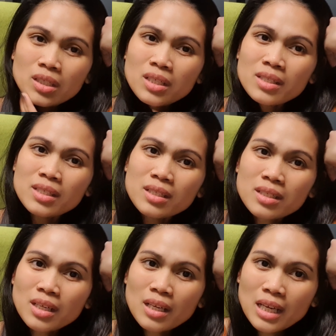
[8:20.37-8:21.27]

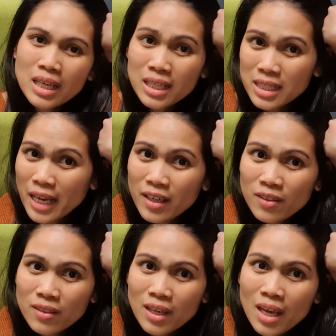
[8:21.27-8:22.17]
doesn't eat
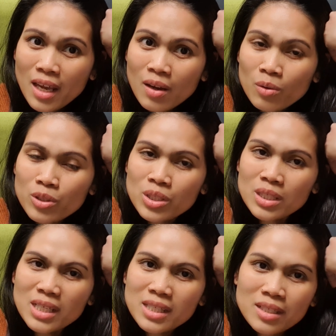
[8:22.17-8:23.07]
anything, or she
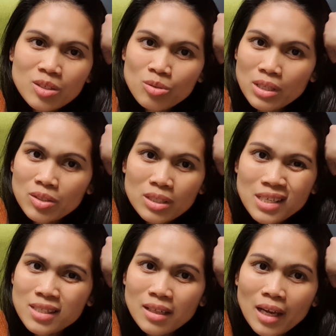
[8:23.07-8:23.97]
doesn't drink. She
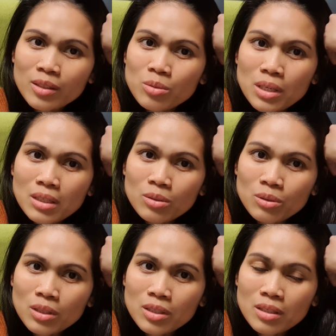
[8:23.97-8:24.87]
doesn't like to eat
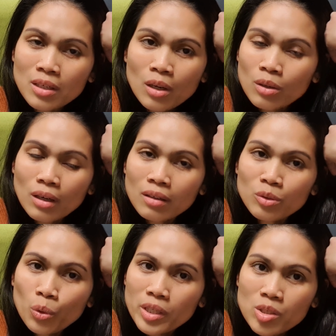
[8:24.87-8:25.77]
or
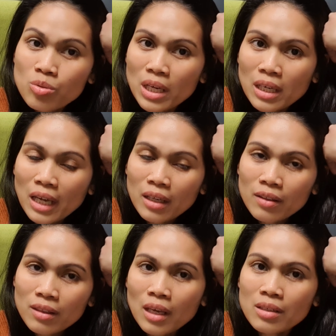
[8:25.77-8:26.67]
nor drink
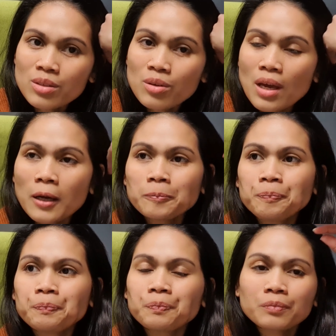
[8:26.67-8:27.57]
anything. So yeah,
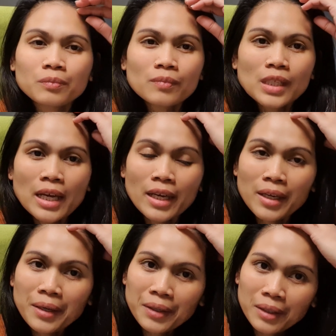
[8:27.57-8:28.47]

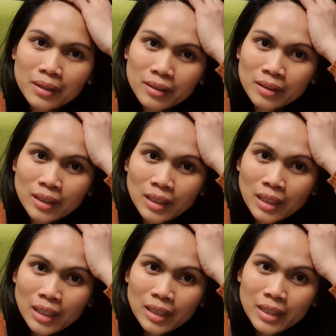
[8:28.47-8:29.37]
and
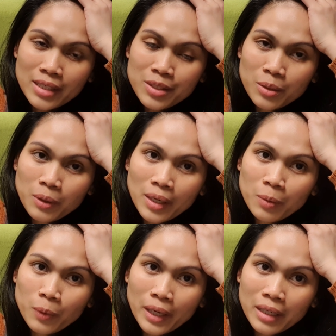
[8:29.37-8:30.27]
yeah, so
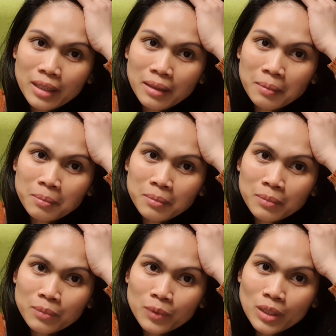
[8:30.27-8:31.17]
anyway,
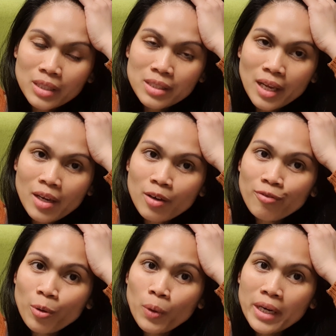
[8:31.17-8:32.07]
we're gonna stay here
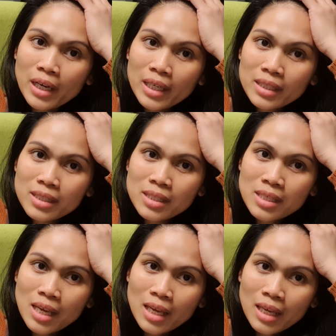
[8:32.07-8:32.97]
for one night,
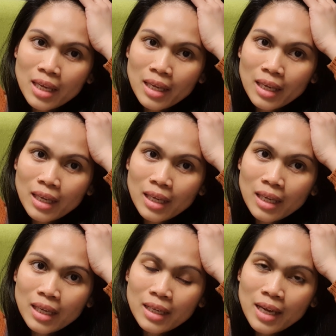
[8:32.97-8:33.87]

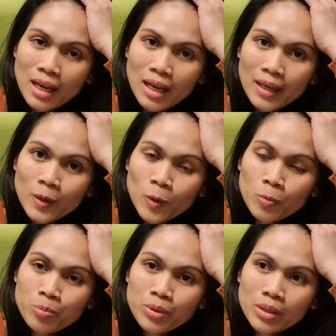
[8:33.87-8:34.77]
and yeah, I hope